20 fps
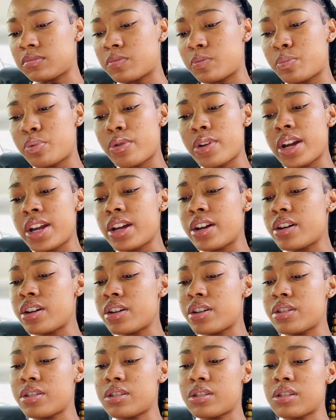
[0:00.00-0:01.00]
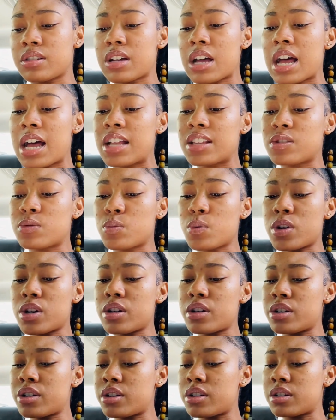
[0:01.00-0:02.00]
Prayers, God's
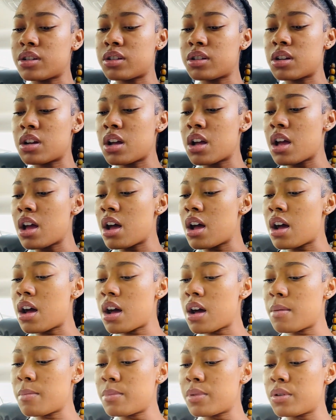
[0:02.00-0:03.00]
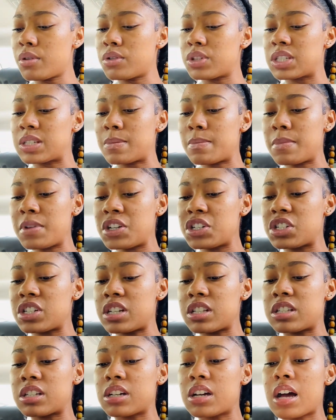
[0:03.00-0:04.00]
word, humble
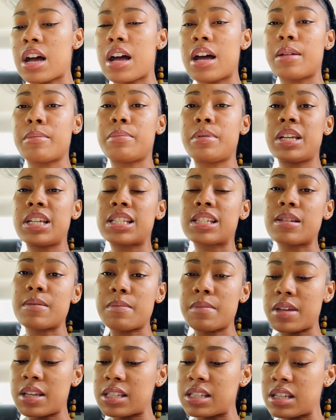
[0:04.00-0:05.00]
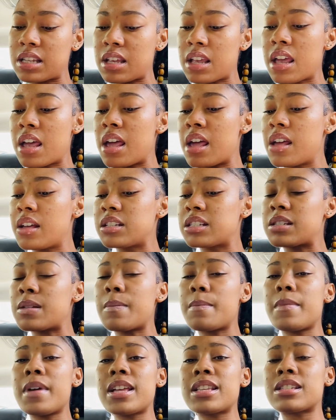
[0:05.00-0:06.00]
submission to God. Be submissive.
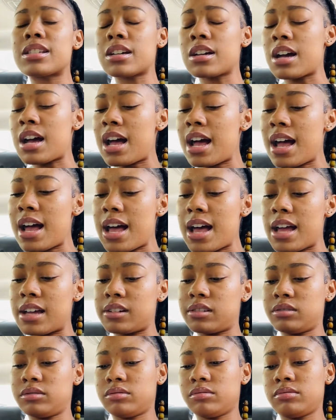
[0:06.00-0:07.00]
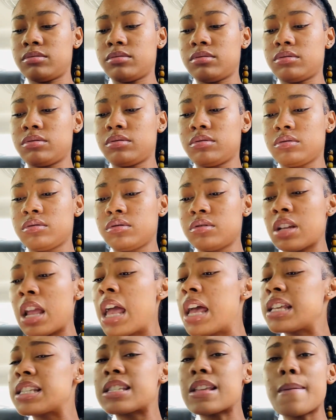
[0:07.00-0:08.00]
Submit to God.
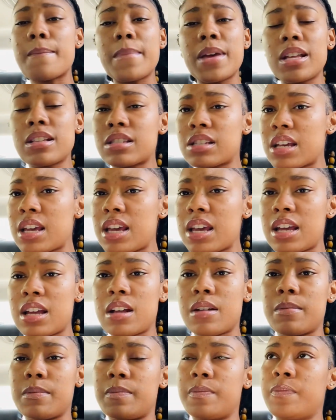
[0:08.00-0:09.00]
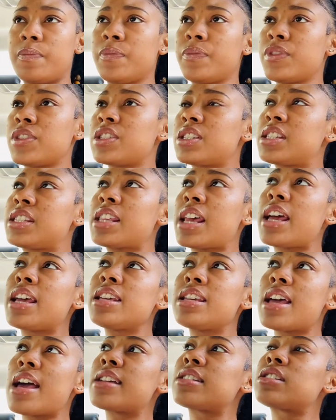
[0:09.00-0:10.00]
Submit to him. Say
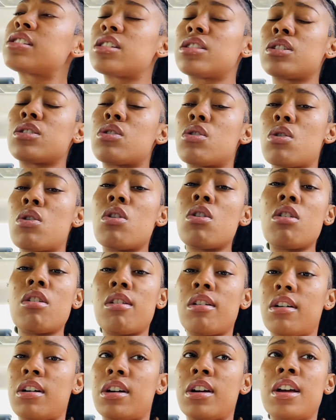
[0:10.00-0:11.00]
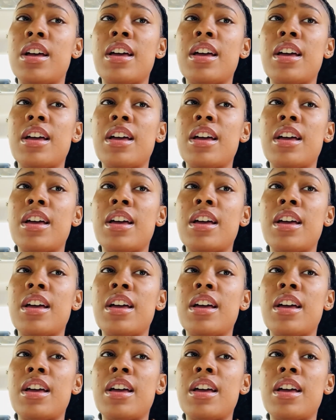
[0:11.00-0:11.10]
yes to the call.